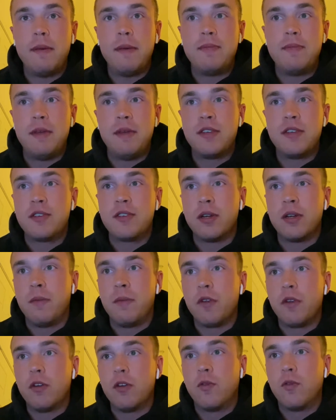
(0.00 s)
be
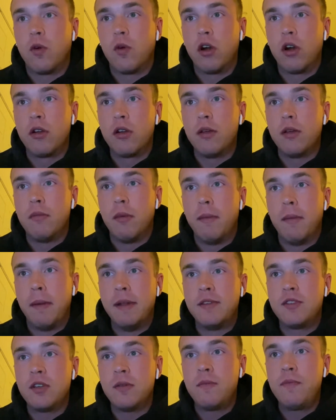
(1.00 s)
some forward
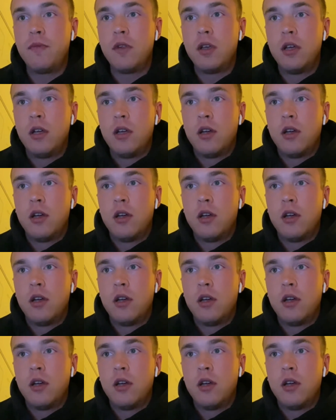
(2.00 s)
momentum